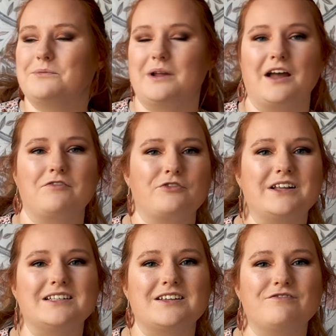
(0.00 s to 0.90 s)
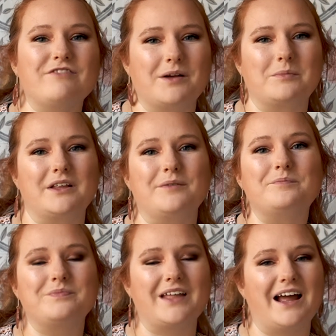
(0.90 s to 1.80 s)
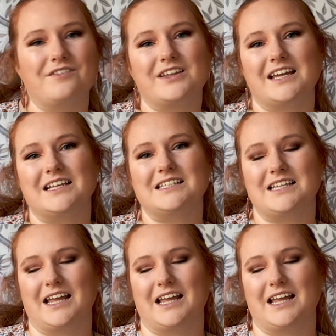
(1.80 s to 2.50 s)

We have friends and family that have kids.